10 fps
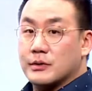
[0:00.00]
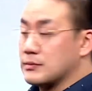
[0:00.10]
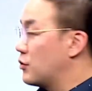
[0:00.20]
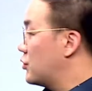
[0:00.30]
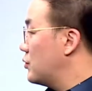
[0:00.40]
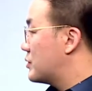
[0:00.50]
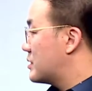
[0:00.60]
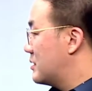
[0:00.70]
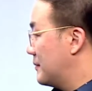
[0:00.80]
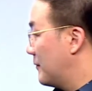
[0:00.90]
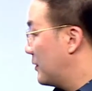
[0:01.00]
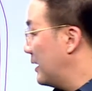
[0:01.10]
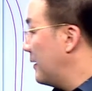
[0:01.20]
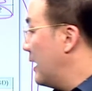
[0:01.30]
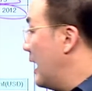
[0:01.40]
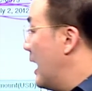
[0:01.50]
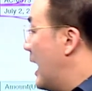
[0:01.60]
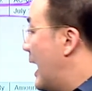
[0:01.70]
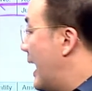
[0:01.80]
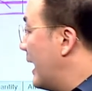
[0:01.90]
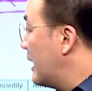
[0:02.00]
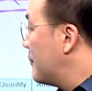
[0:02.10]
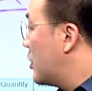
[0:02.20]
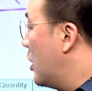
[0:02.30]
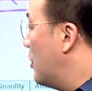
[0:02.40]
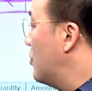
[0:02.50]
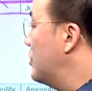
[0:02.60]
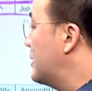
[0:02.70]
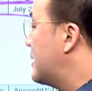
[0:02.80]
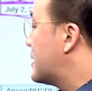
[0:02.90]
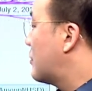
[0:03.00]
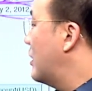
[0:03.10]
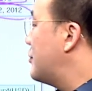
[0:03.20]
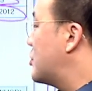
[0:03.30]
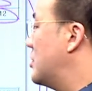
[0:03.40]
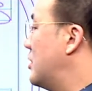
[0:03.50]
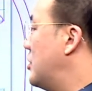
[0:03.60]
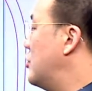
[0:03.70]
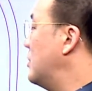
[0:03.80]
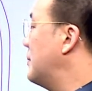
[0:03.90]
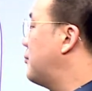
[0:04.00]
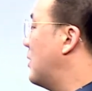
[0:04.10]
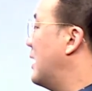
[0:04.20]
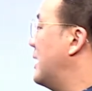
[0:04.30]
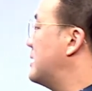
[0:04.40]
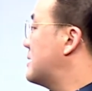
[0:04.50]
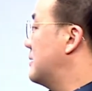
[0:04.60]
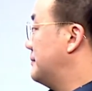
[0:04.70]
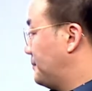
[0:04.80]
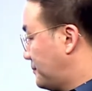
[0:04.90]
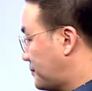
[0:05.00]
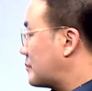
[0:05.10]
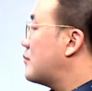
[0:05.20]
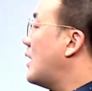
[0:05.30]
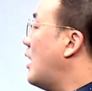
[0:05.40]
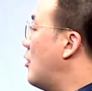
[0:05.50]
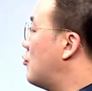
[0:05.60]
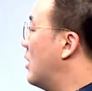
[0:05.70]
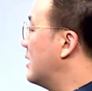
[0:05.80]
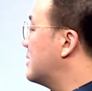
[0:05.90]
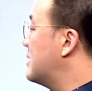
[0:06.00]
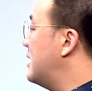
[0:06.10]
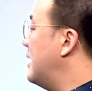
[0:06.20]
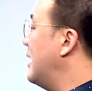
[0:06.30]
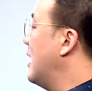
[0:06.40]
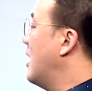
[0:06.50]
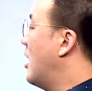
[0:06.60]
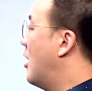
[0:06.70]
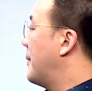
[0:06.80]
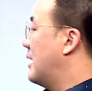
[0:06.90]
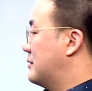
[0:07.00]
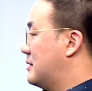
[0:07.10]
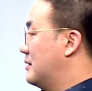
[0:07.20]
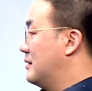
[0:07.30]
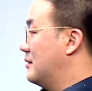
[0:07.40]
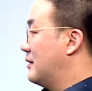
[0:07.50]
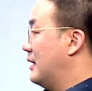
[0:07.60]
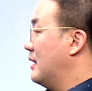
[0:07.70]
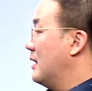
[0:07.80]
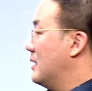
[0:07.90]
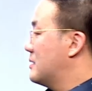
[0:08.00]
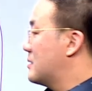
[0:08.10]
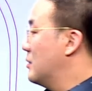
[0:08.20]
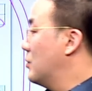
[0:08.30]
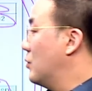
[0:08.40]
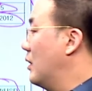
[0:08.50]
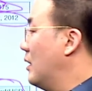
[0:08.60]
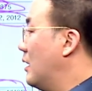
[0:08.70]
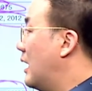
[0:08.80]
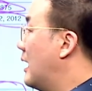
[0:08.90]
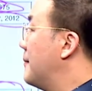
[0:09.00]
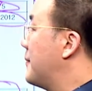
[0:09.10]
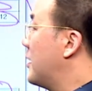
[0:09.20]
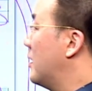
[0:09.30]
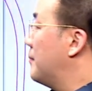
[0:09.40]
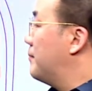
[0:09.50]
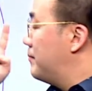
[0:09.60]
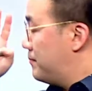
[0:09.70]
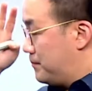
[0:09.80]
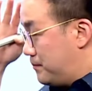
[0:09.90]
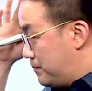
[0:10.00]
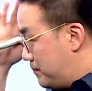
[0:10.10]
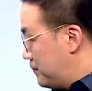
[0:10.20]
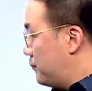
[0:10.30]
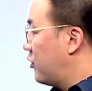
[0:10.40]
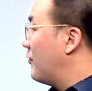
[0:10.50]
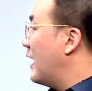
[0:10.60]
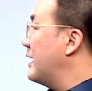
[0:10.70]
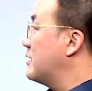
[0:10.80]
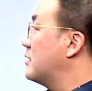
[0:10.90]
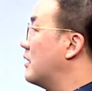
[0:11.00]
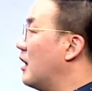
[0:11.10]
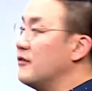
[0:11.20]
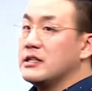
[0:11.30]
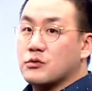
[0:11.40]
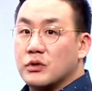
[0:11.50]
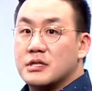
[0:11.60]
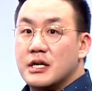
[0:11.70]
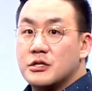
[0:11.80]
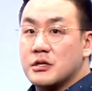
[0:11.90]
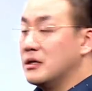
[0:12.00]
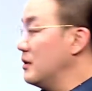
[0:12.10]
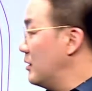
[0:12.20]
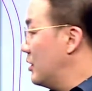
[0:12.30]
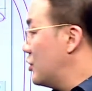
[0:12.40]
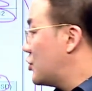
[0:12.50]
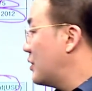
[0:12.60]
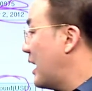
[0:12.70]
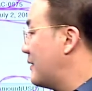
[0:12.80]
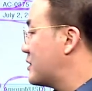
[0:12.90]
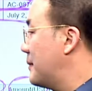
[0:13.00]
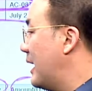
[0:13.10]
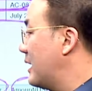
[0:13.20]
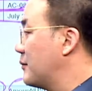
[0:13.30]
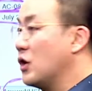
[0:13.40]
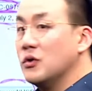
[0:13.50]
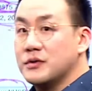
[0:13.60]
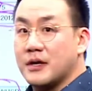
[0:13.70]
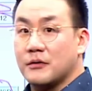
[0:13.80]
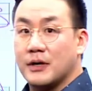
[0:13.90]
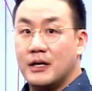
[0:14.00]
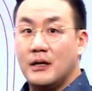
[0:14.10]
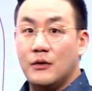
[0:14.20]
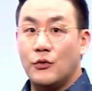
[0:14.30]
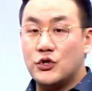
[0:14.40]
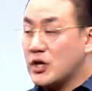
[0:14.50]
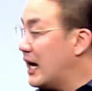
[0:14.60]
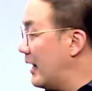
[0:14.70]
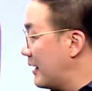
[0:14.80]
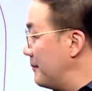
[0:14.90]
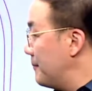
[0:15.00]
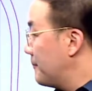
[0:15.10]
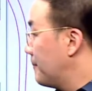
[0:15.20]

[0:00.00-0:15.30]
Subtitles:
was produced, right? Item code, description, unit price, quantity, amount, right? So the provider of this quotation should have some item code there, right? Which item,